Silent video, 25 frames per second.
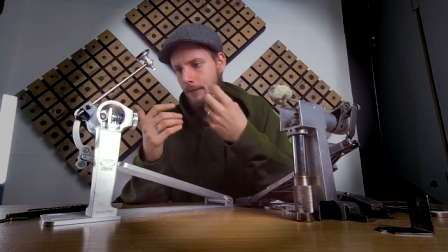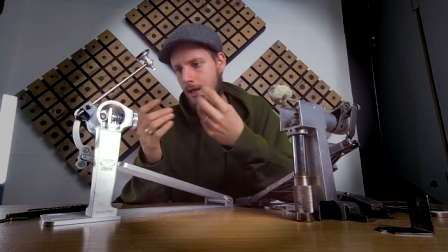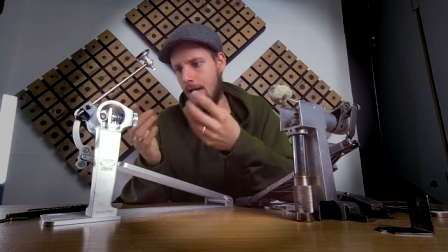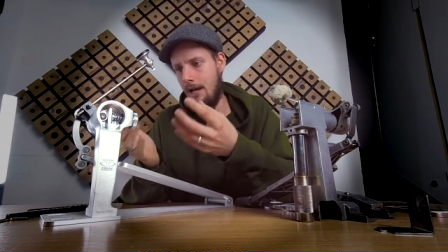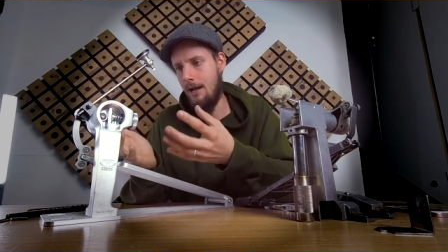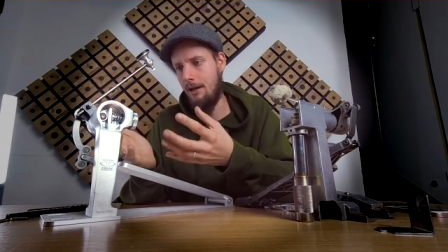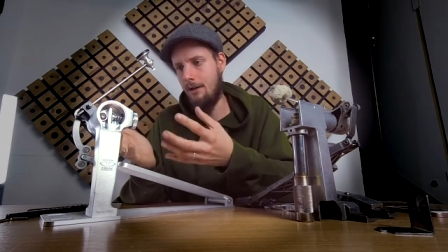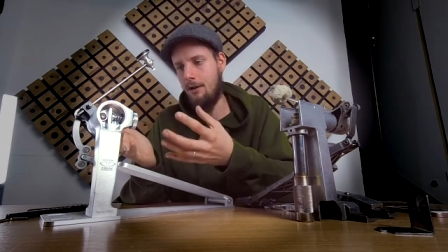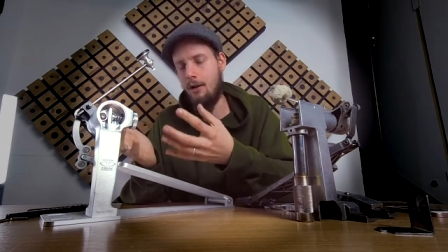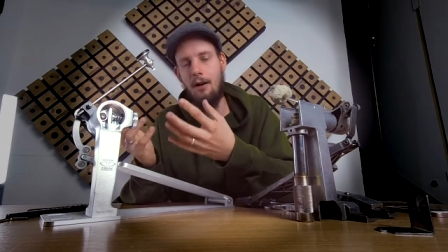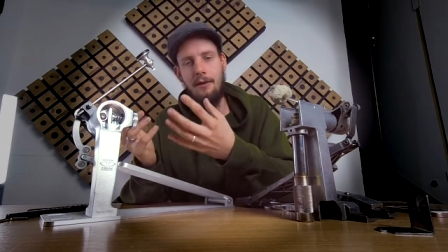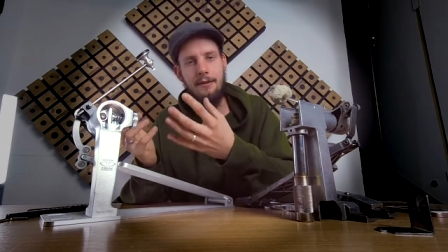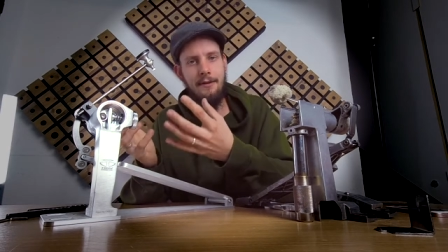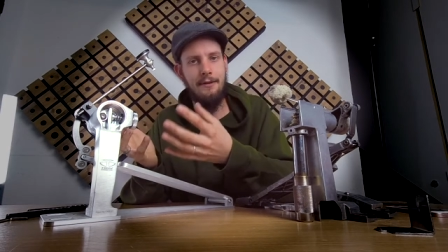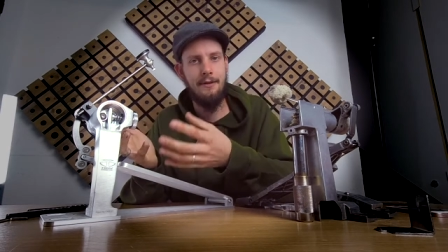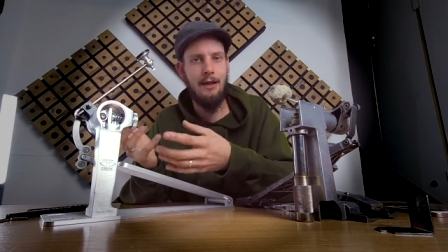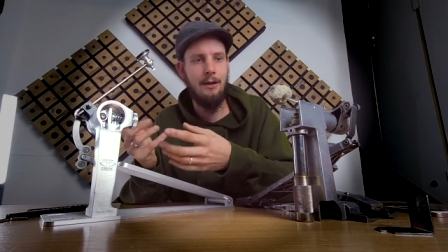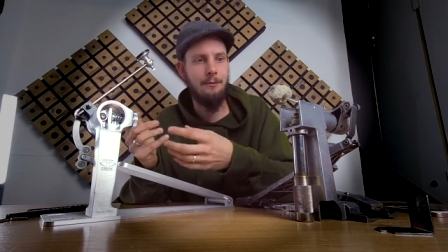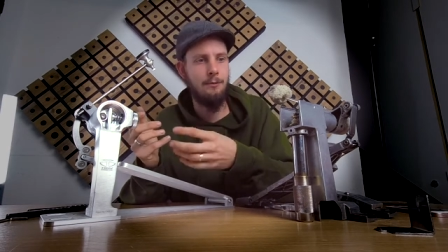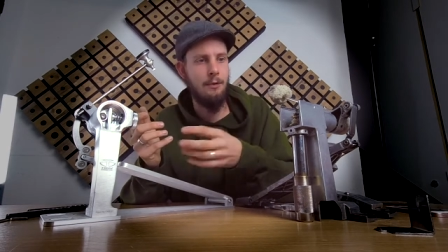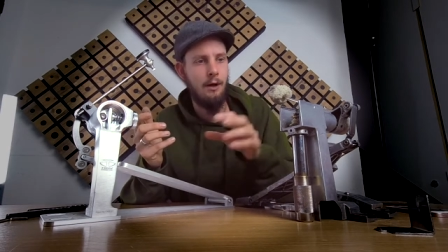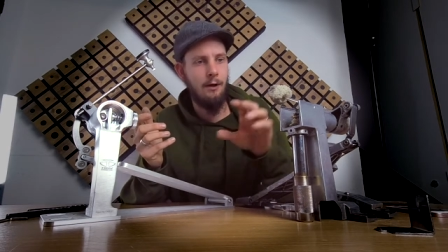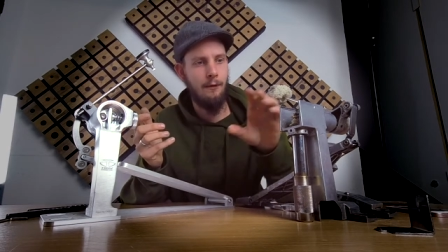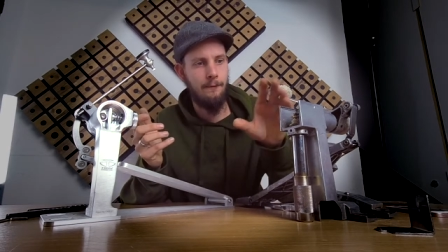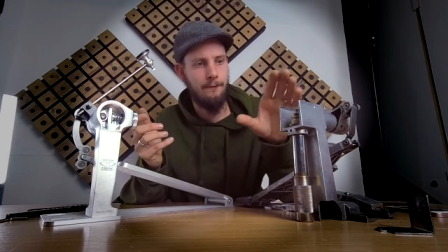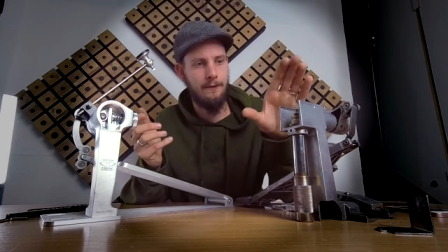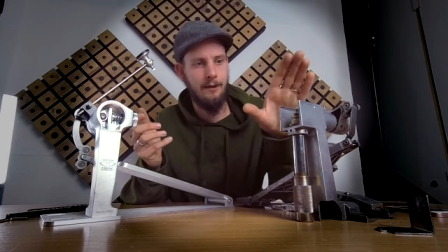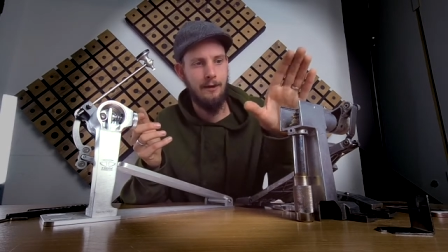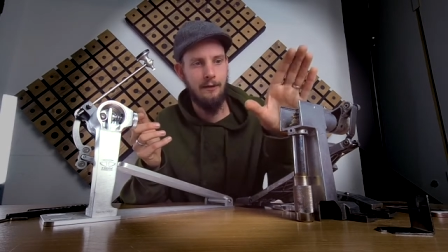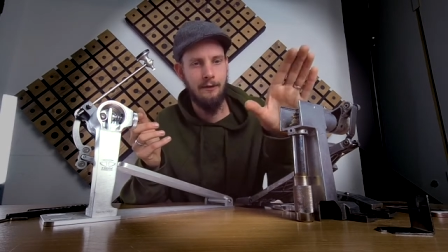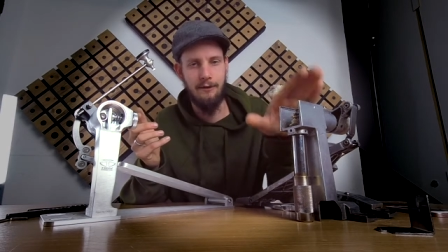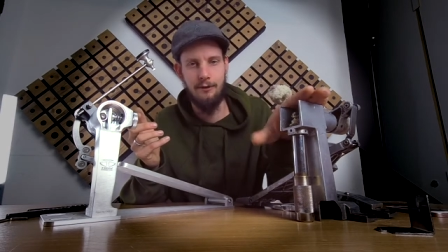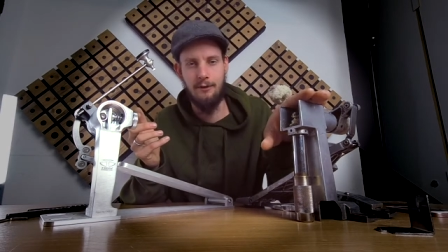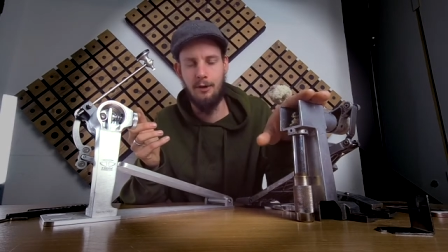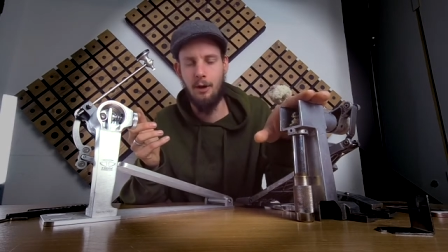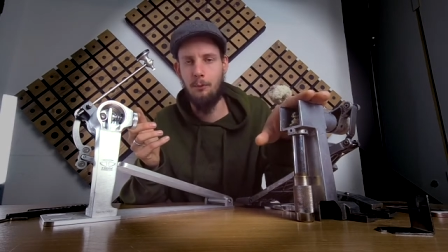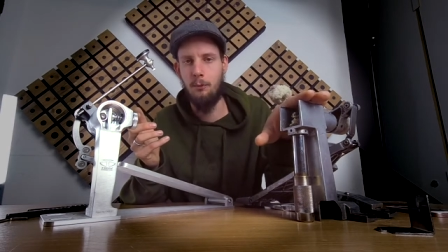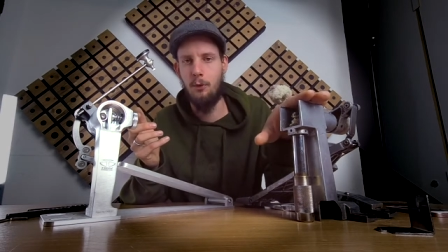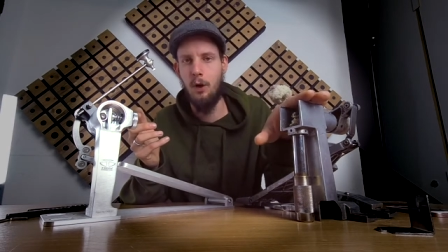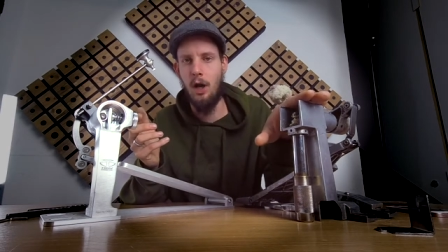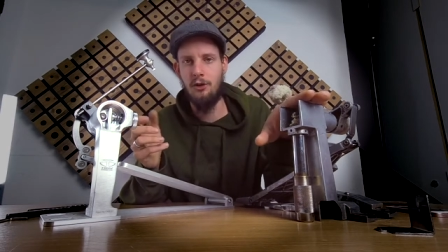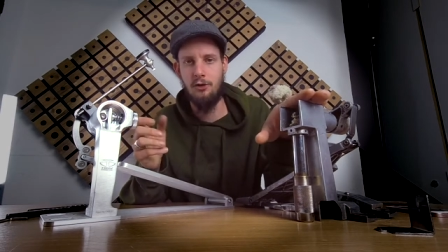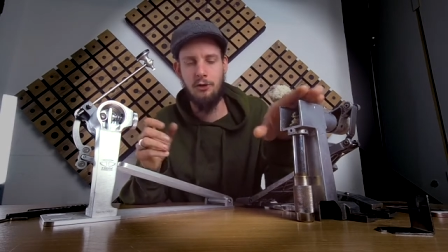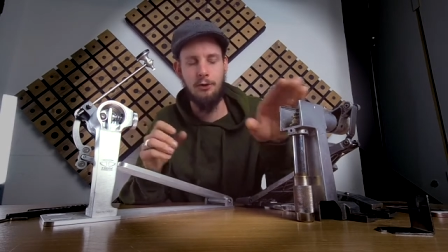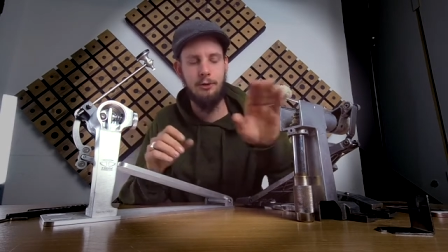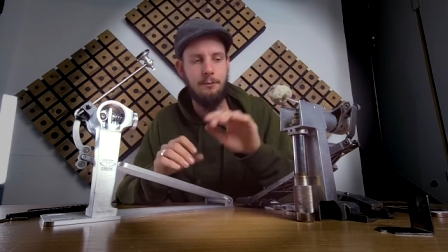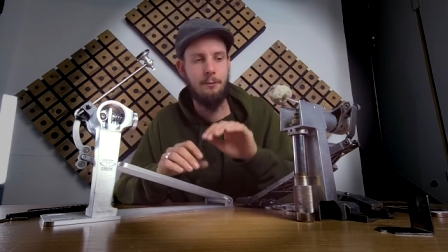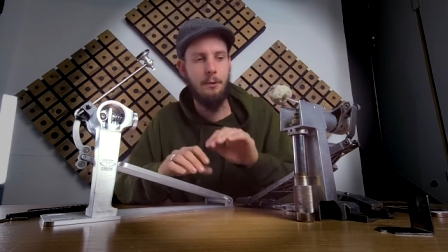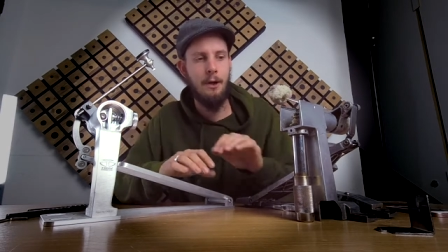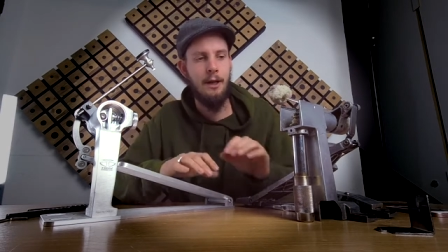concept of this
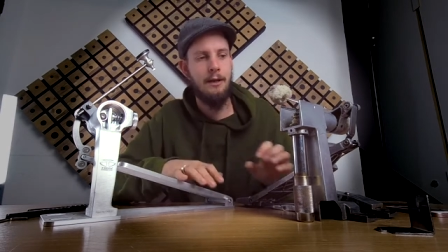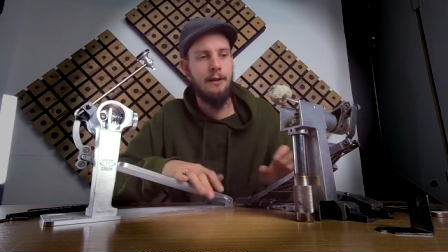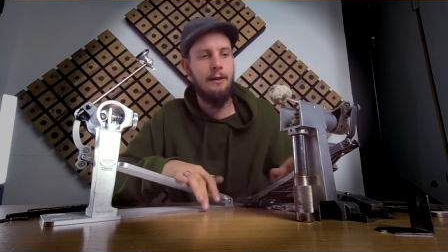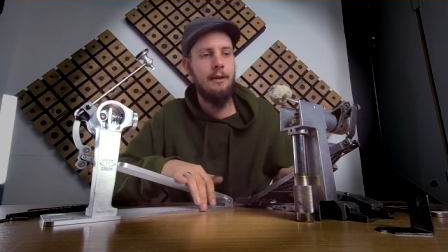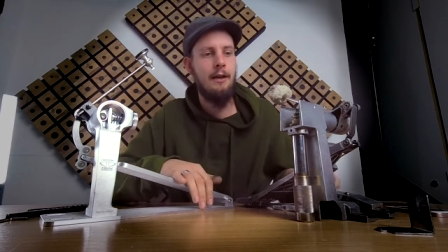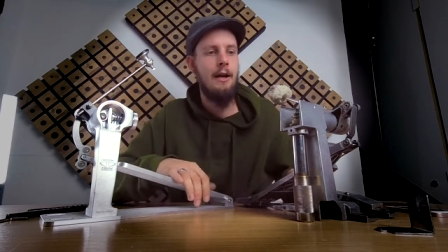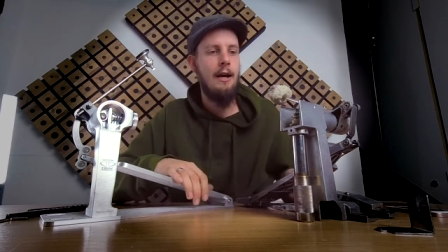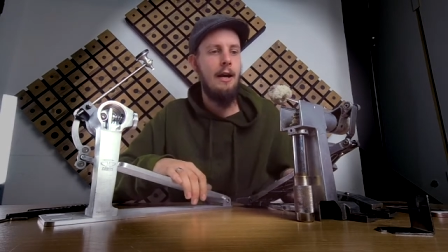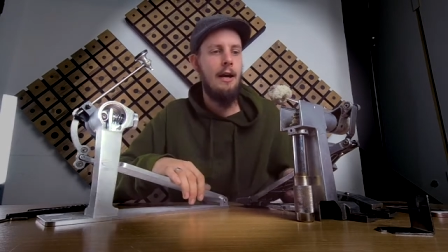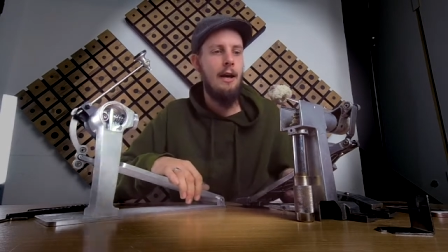compression spring.